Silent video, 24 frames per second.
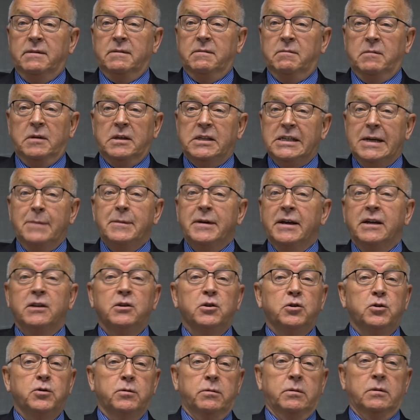He's coming into
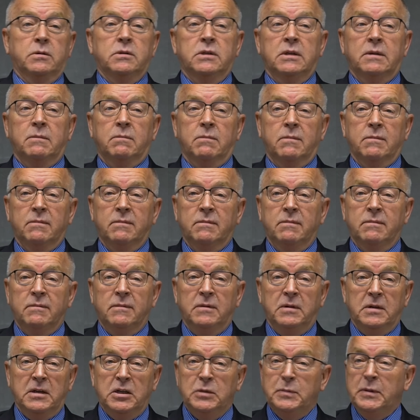Jerusalem.
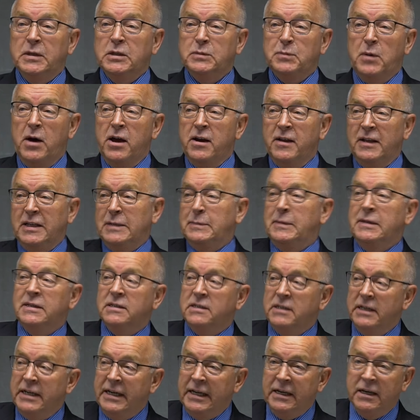He's been spotted. He's been
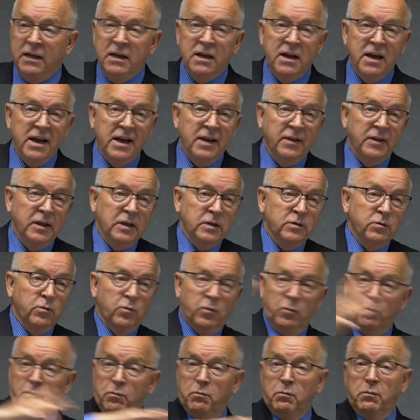seen. And these
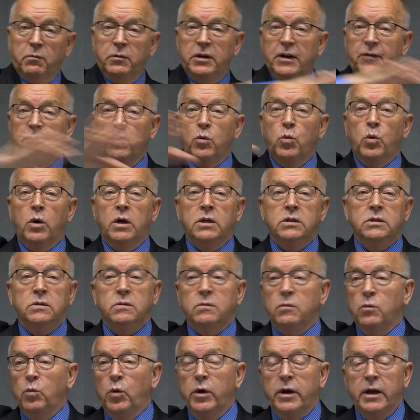different ones
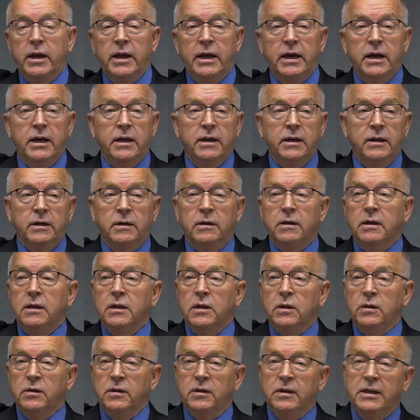went ahead, and
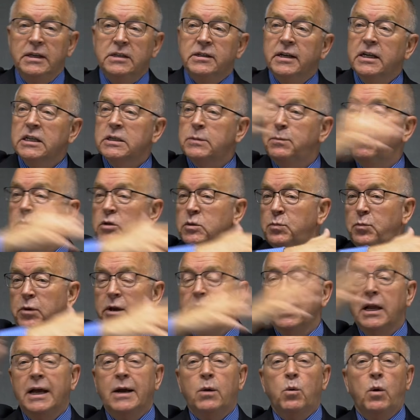these things spread
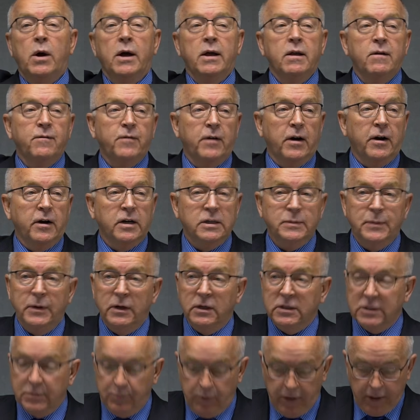like wildfire,
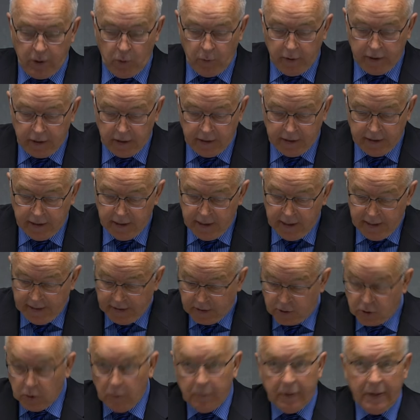spread quickly. And
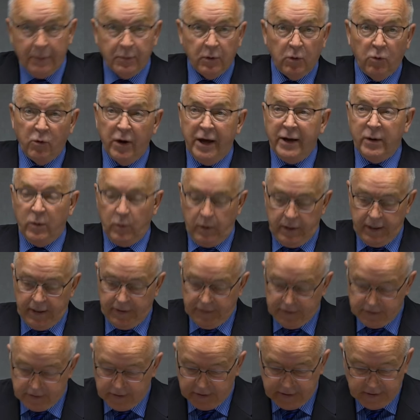so people right away,
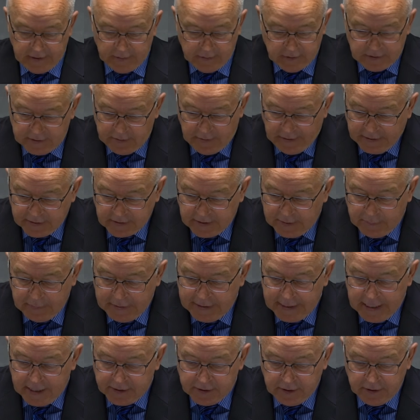this is things they
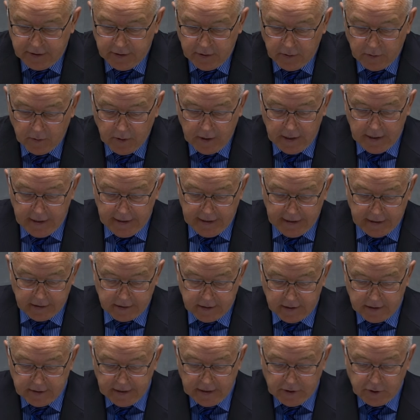began to do. It
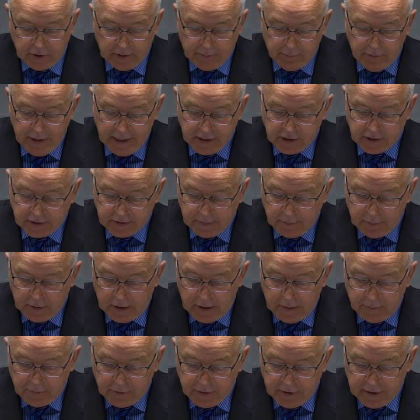says they took branches of
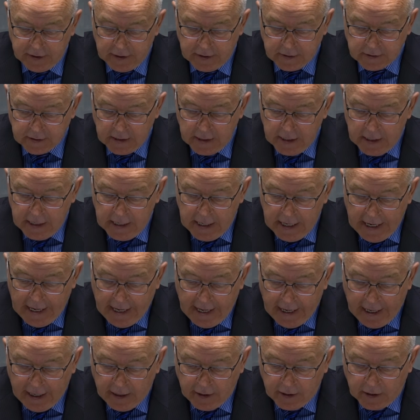palm trees
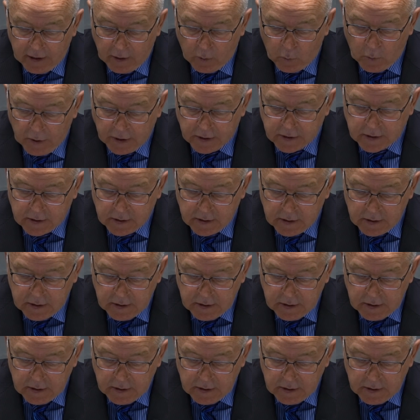and went